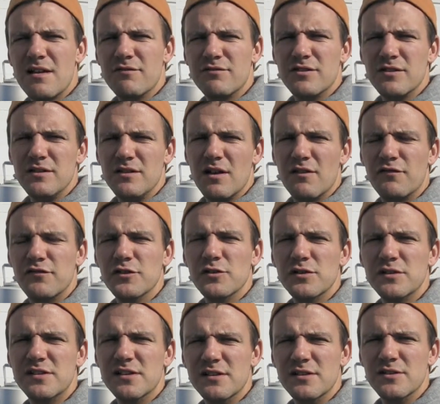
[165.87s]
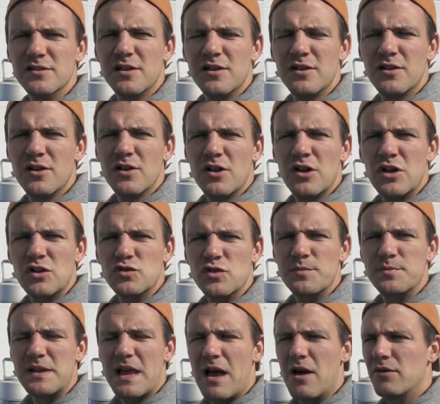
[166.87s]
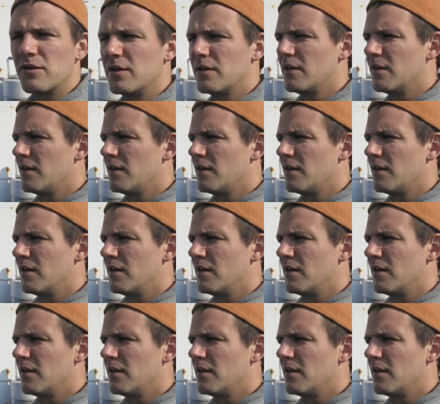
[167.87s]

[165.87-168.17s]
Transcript: of the fluid to drip down.